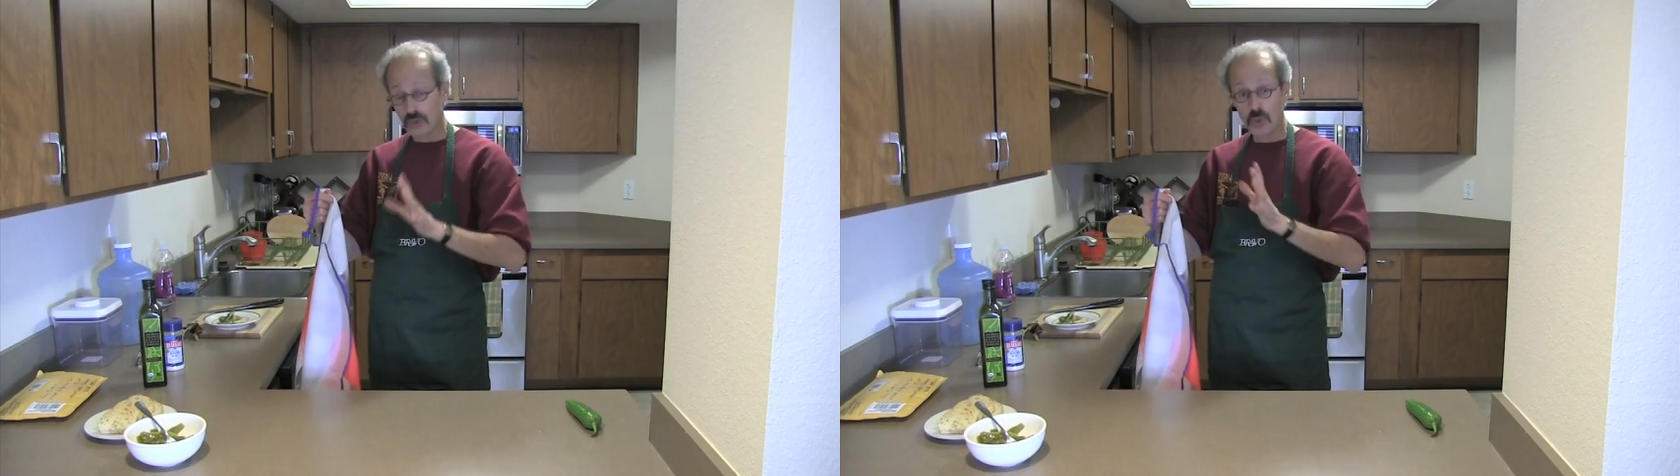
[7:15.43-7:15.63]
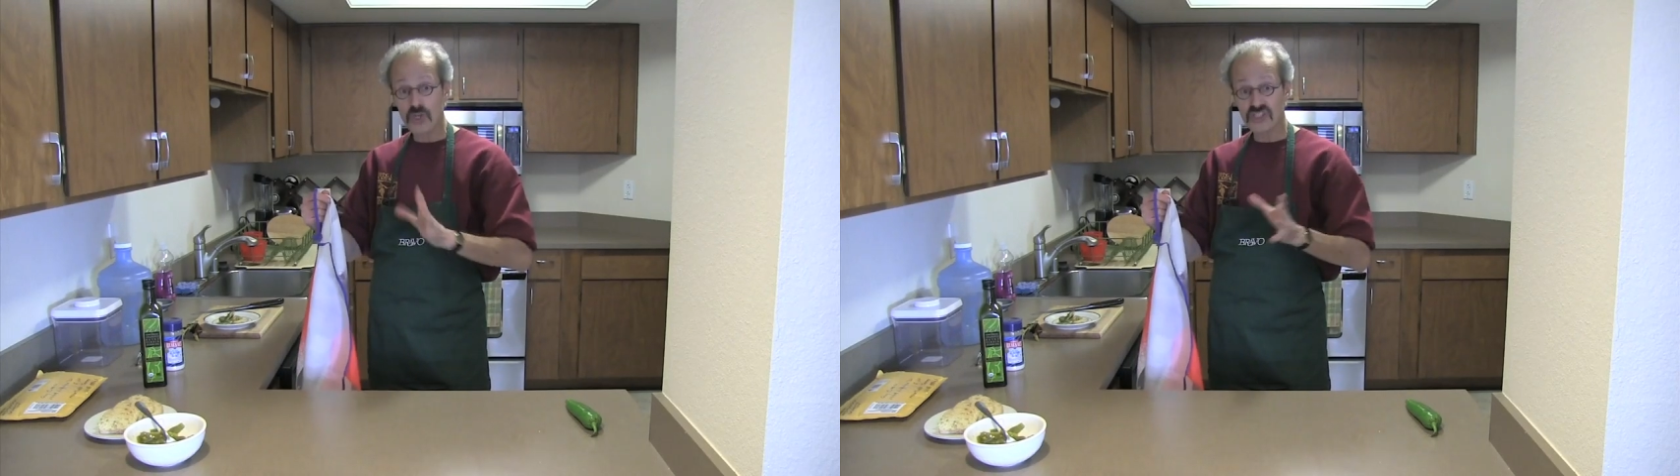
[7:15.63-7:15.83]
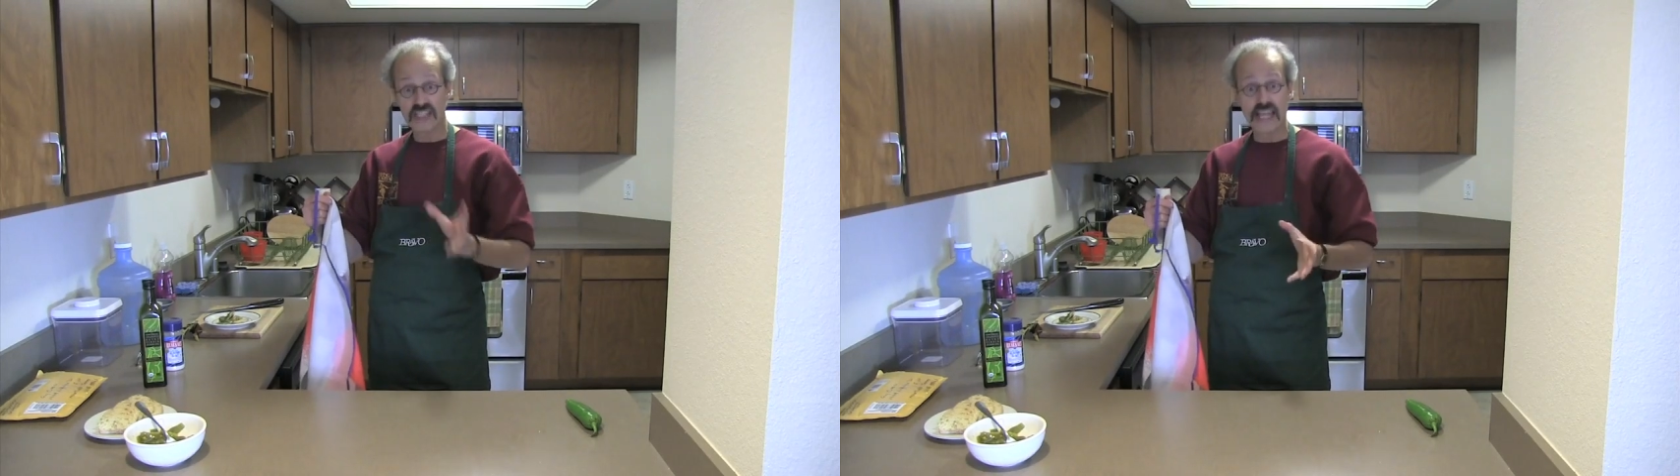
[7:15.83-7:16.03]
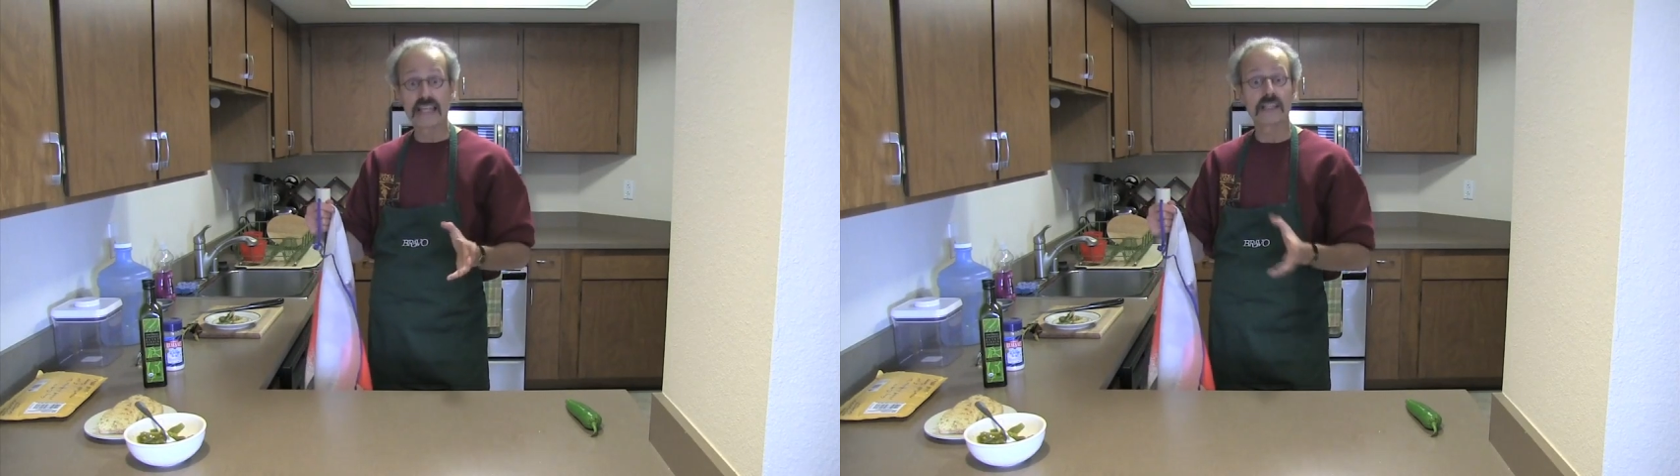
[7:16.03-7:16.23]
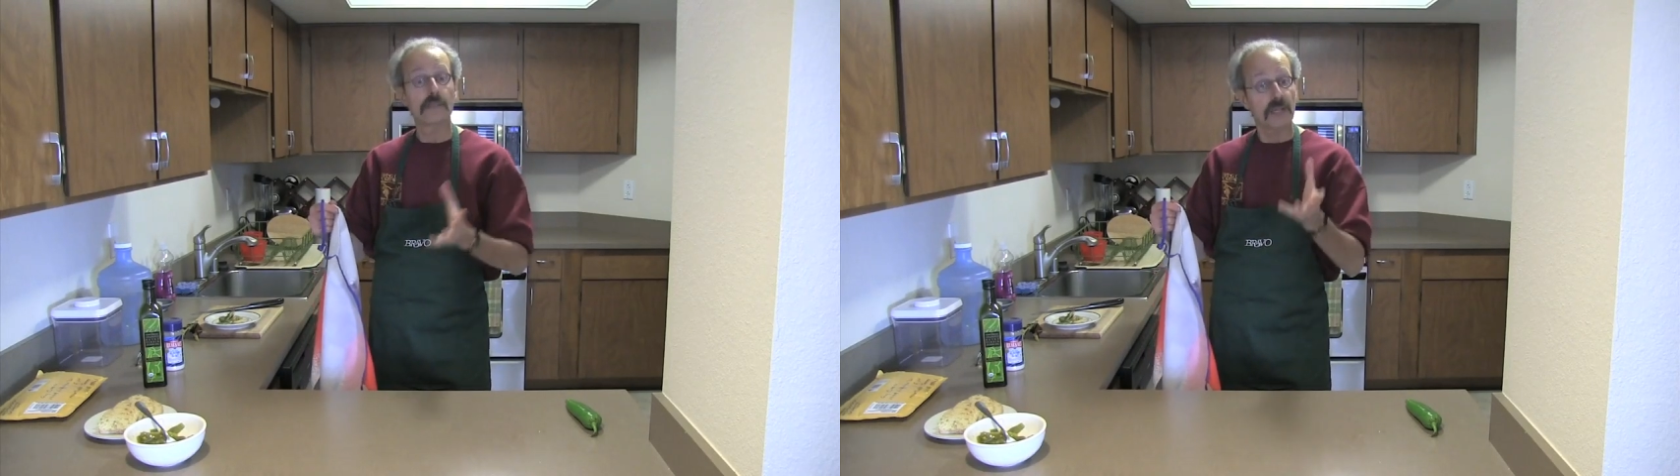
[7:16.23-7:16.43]
looks
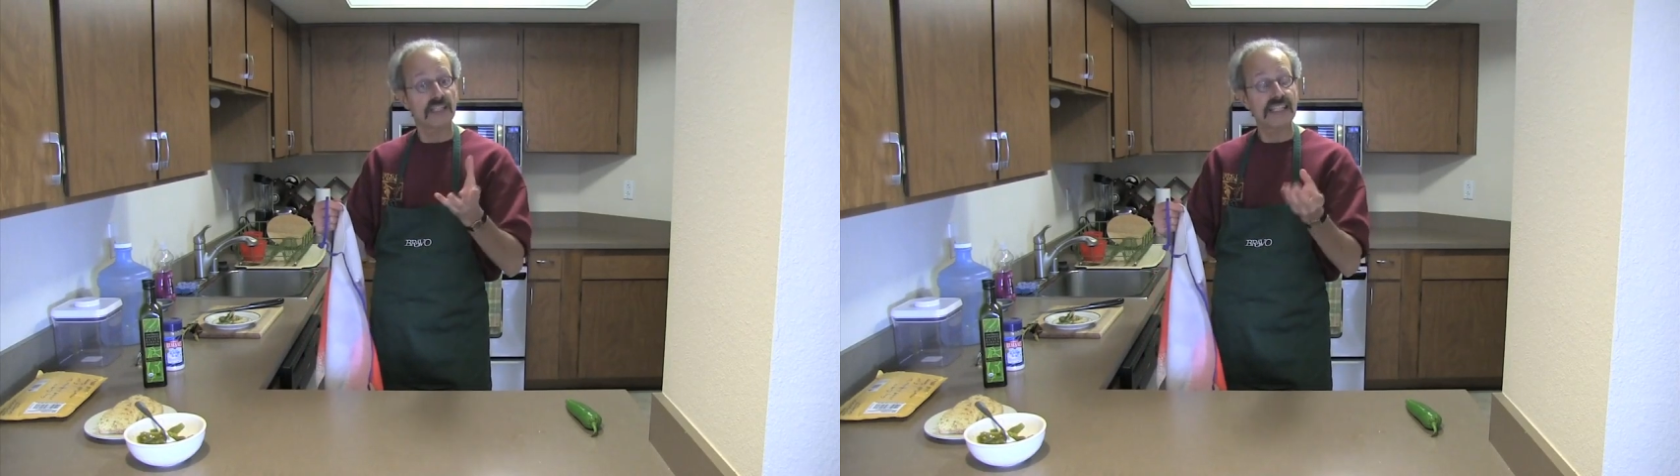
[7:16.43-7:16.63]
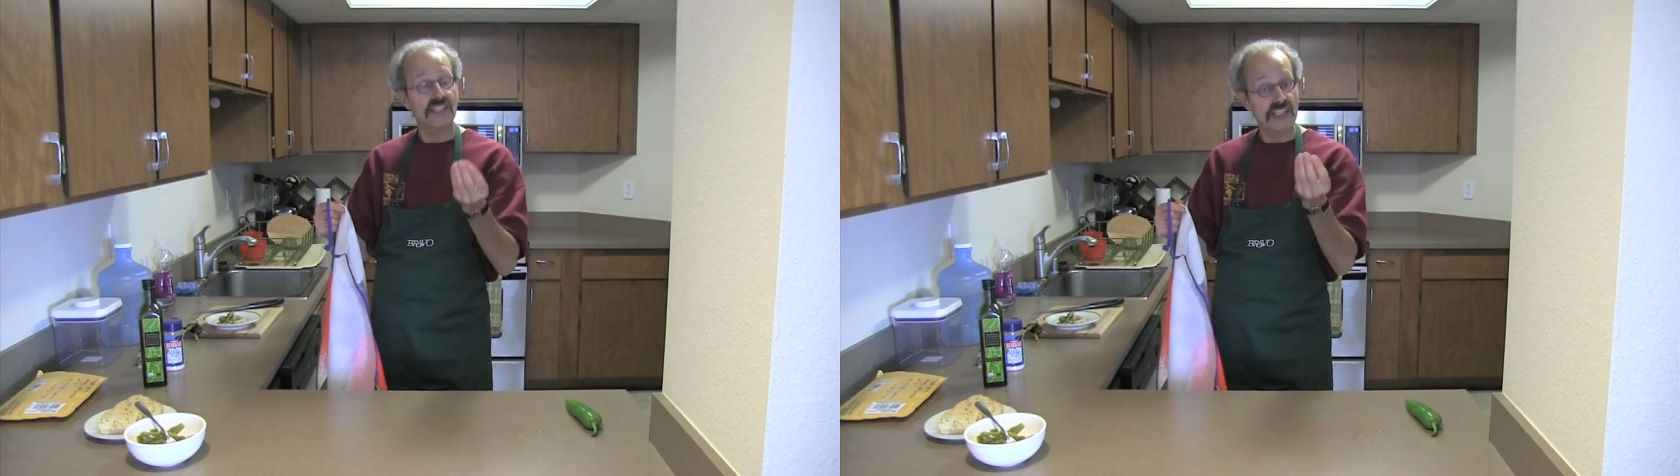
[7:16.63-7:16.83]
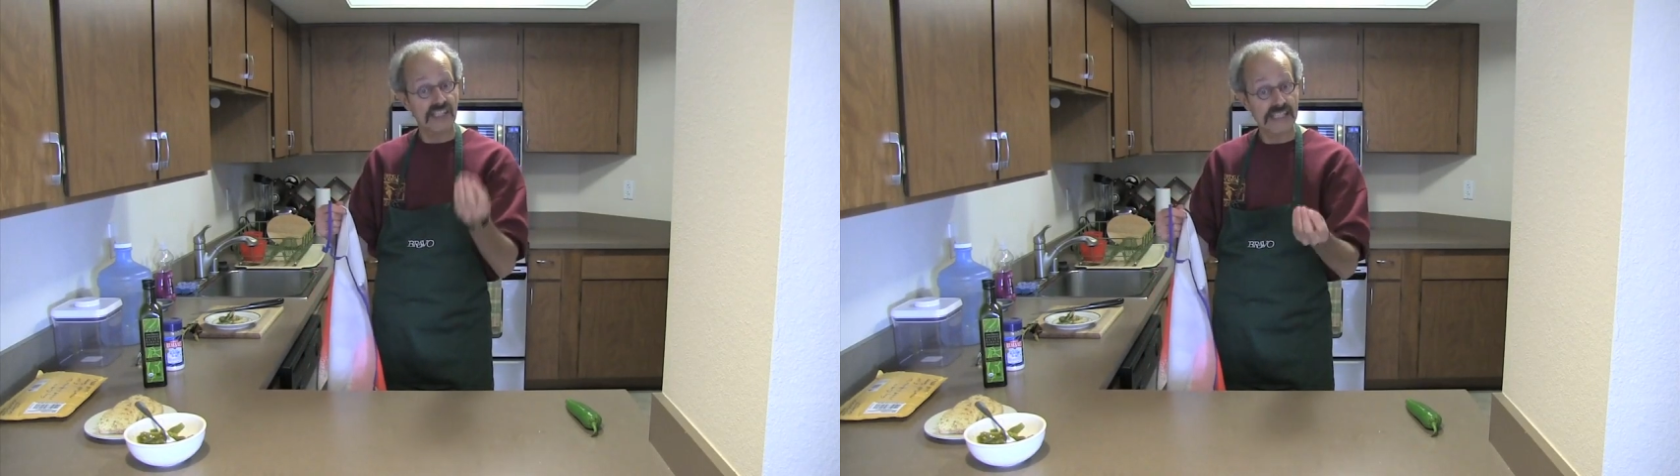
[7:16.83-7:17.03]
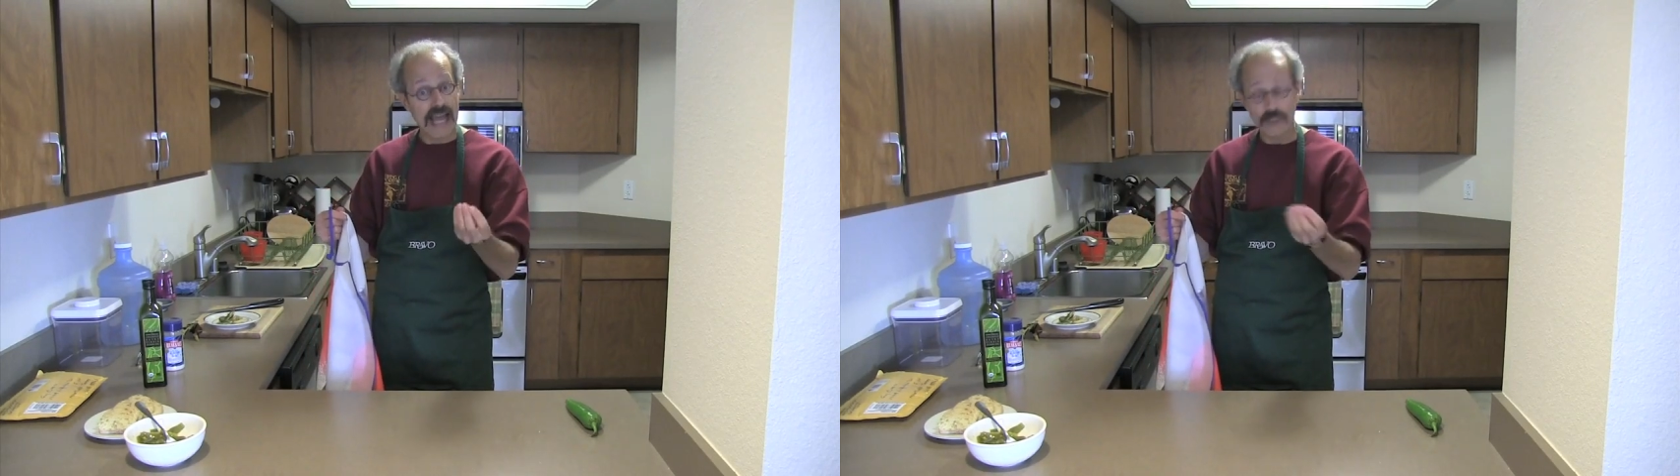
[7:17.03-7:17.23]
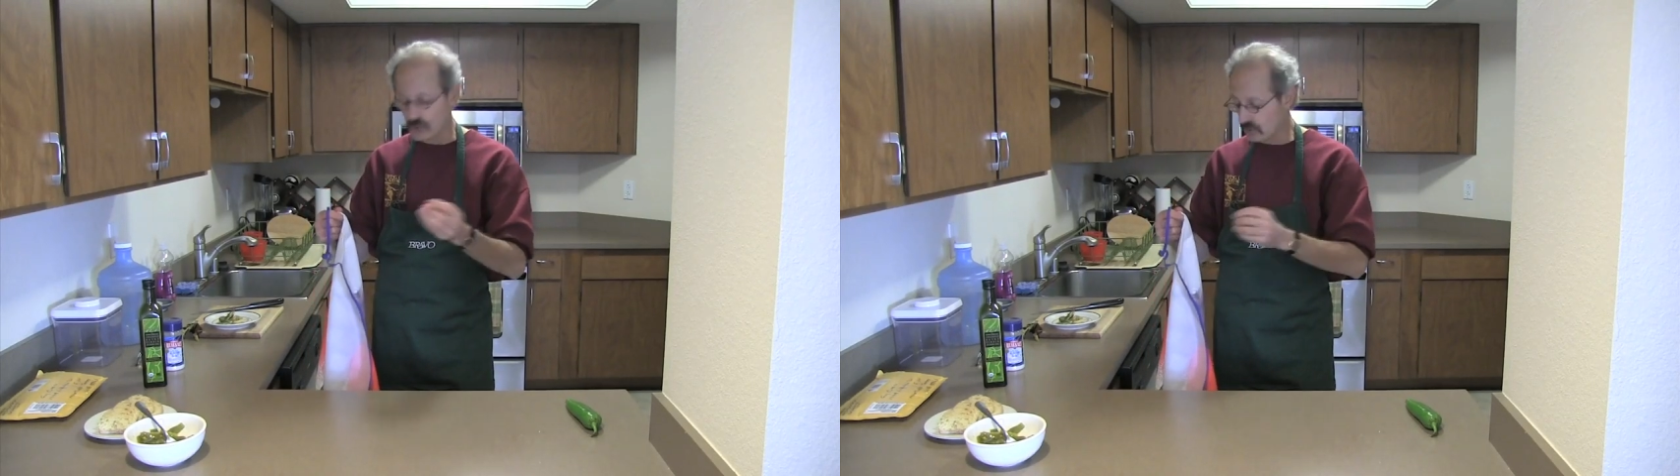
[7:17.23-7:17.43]
naked, but it's a
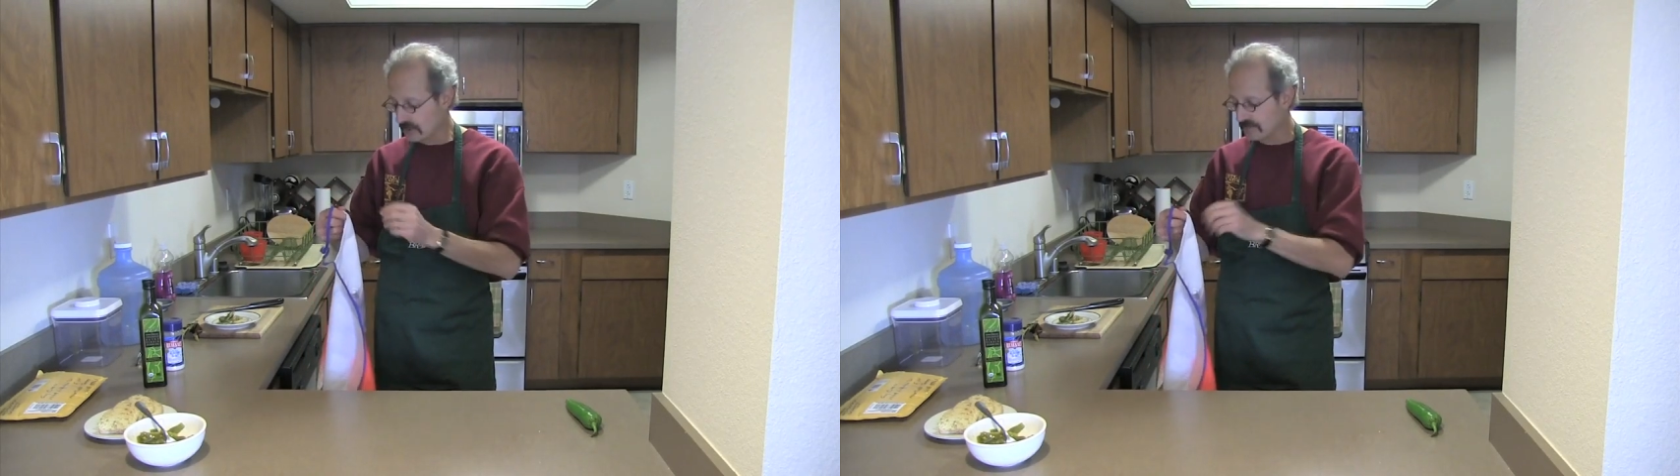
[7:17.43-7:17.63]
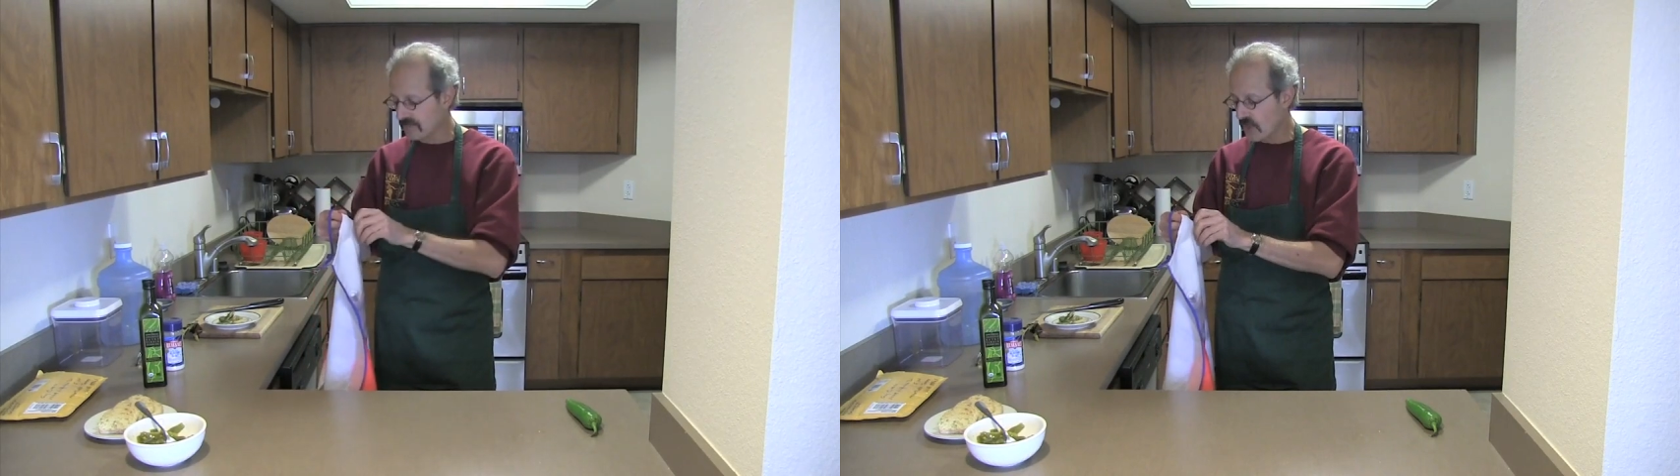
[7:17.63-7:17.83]
statue.